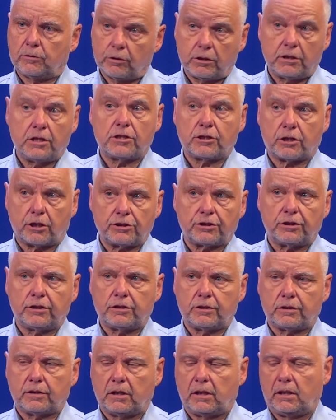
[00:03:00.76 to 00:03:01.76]
good
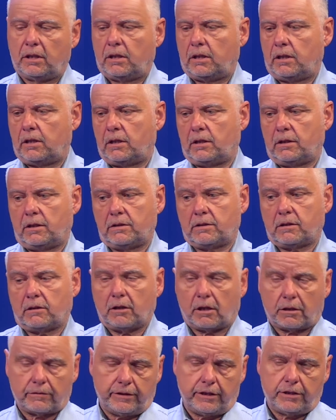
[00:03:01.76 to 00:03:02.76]
discussions. There's a
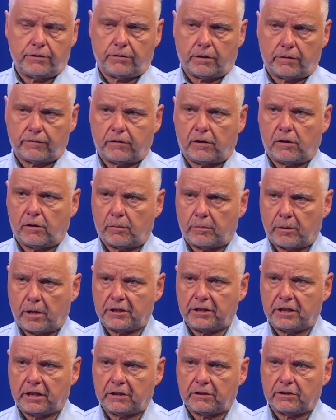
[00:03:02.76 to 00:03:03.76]
lot of interest for our
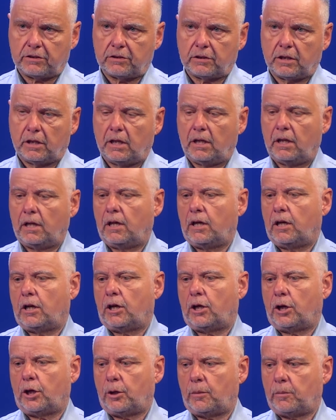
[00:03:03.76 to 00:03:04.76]
projects.
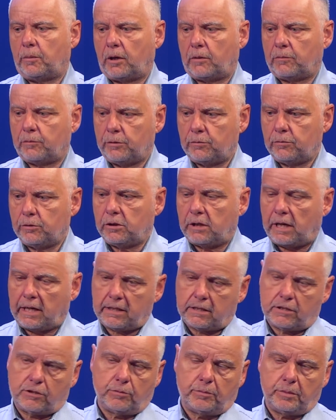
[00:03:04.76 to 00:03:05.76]
But we would
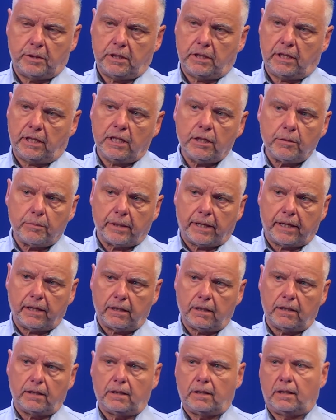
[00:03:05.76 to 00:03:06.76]
like to be
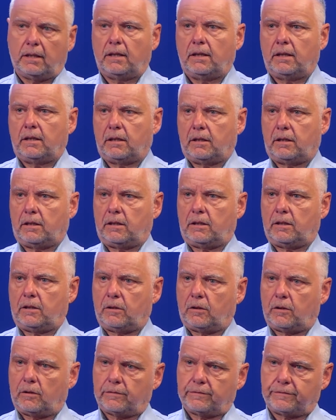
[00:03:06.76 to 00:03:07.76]
independent
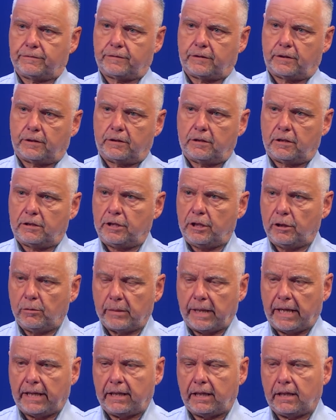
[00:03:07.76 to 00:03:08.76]
of the deal
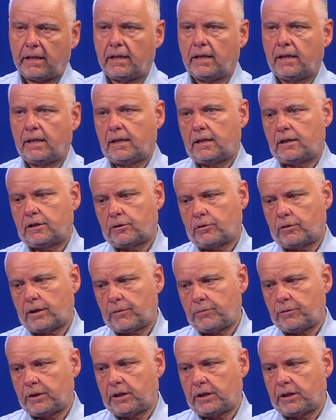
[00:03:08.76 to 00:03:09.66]
making so that